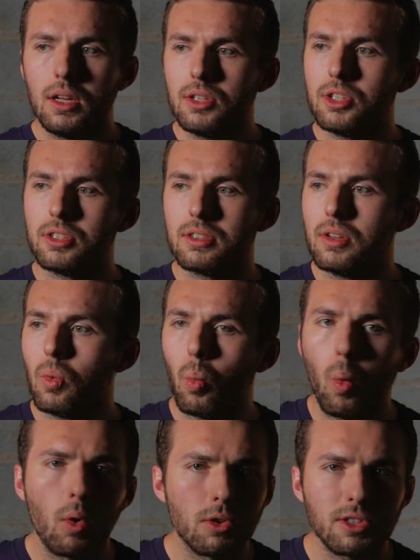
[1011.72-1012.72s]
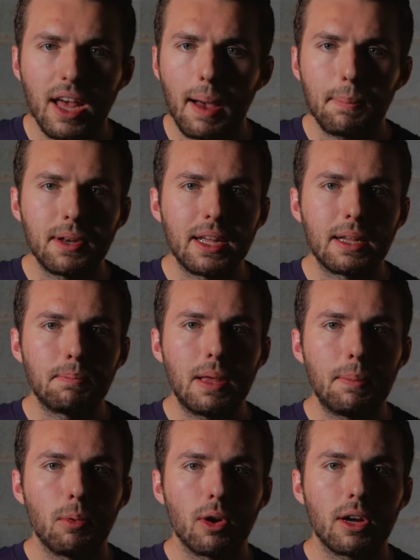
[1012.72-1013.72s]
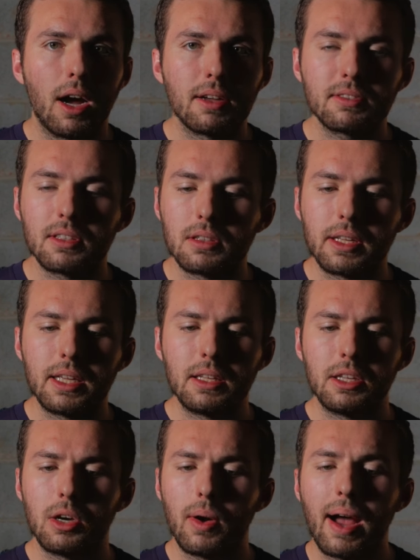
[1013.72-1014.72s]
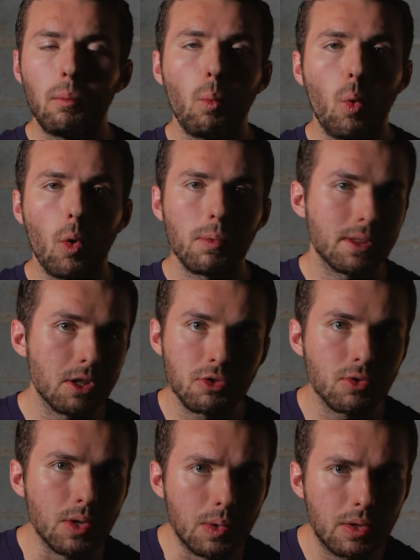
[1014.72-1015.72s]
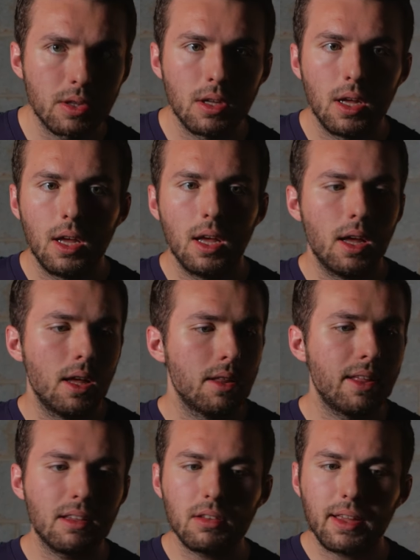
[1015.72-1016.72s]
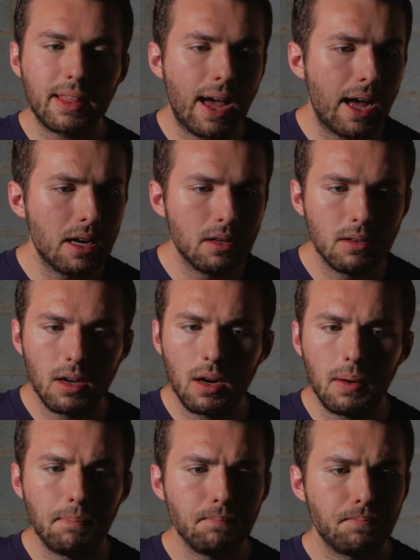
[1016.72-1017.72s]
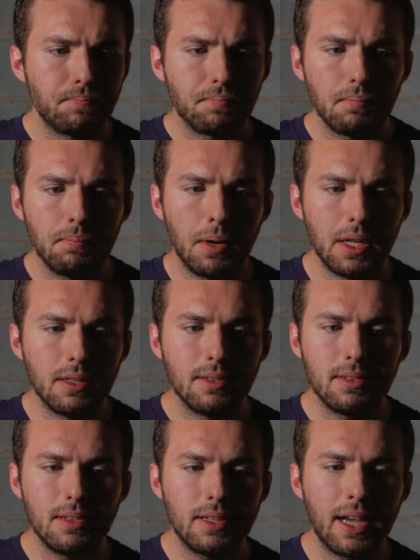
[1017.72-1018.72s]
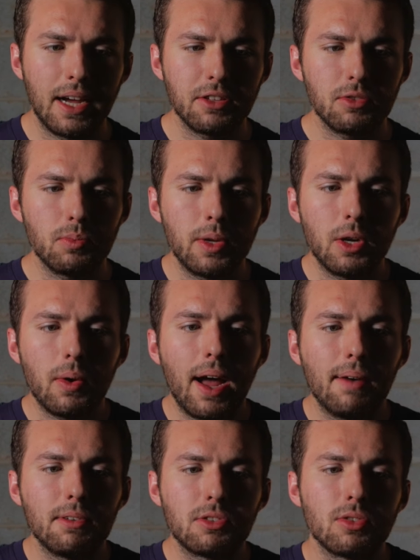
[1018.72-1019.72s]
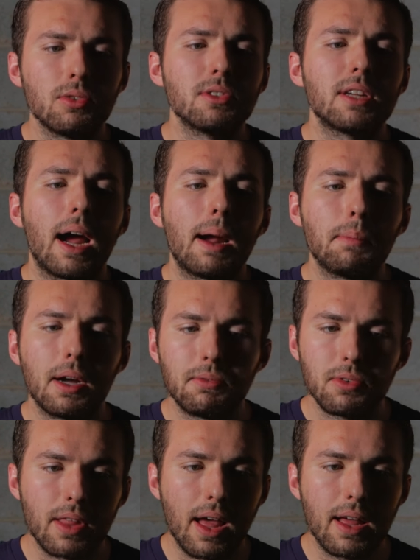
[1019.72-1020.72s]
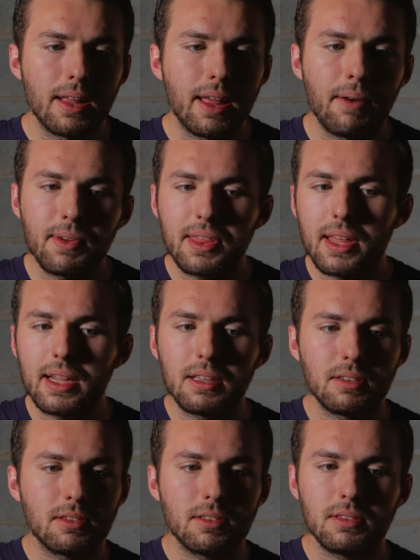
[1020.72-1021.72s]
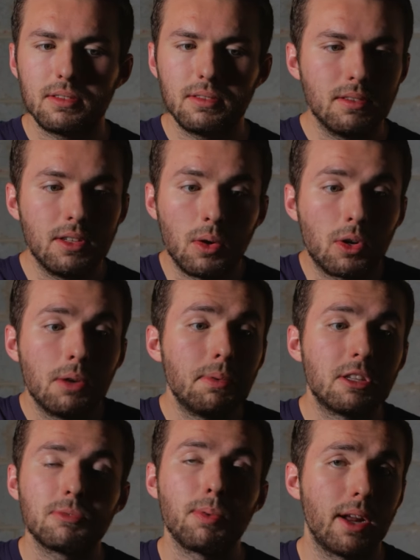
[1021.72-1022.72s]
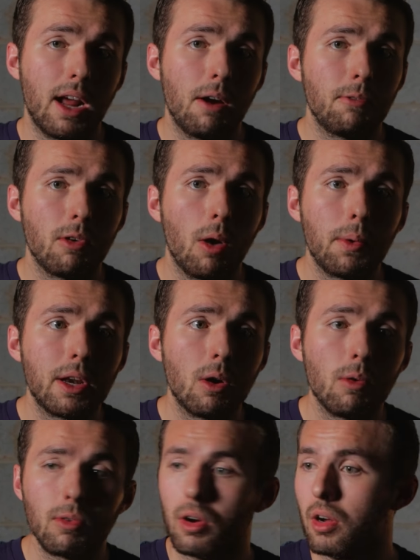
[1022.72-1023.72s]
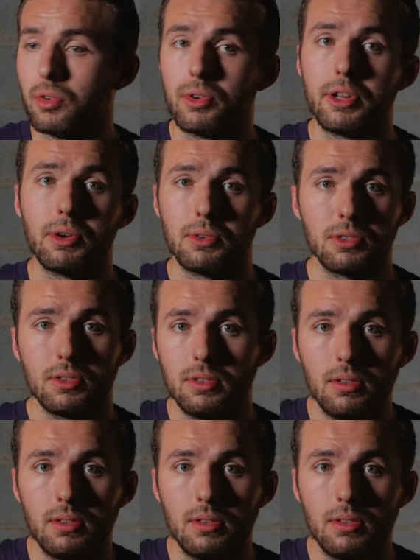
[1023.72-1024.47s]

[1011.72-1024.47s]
just wars happening. People are constantly, you know, at war with the truth, things like that. But guys, we don't have a certain timeline for that. Everything is, you know, could be spread out for all we know over 100 years.